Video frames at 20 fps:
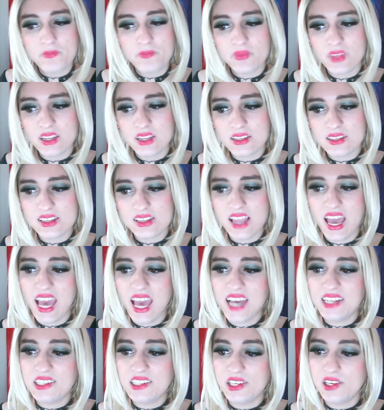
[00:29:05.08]
It's an
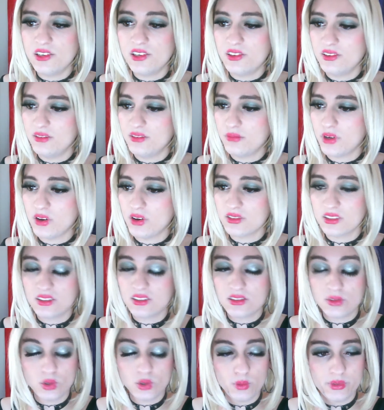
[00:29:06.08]
A tier because
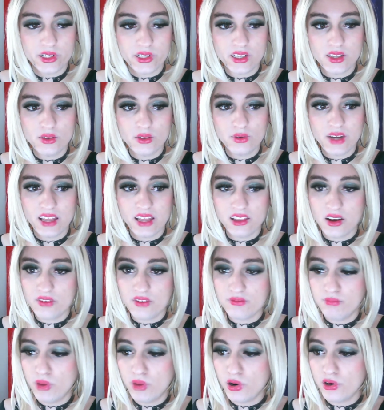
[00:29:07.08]
it's super cute. I
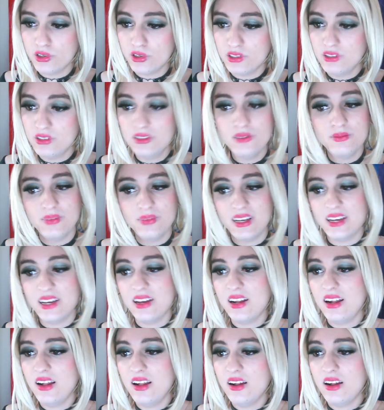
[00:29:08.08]
love birds.
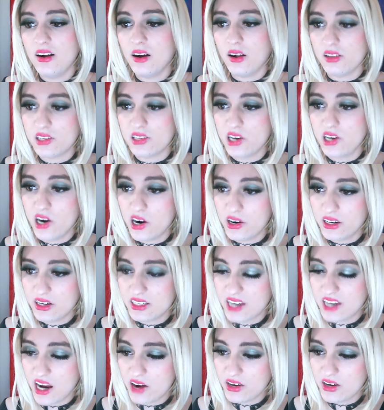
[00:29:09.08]

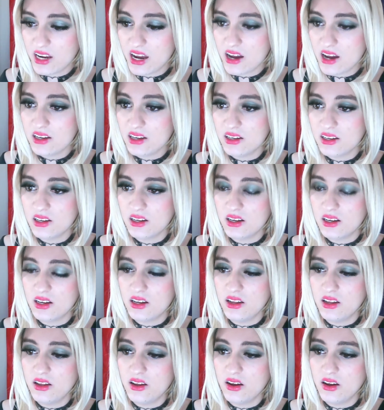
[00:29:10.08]
Altaria
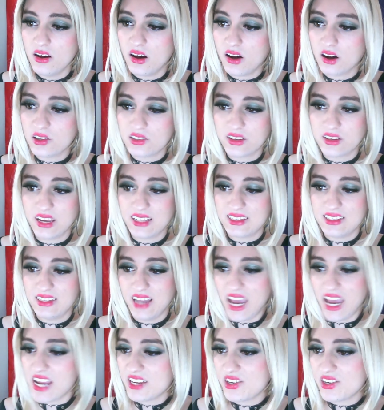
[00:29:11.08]
also gets an
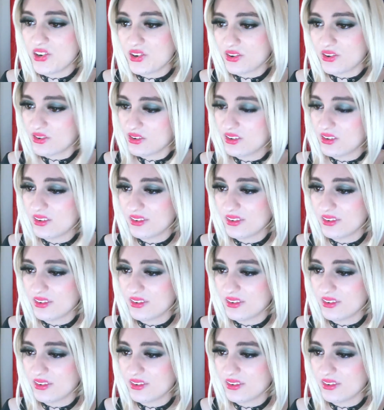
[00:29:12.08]
A tier.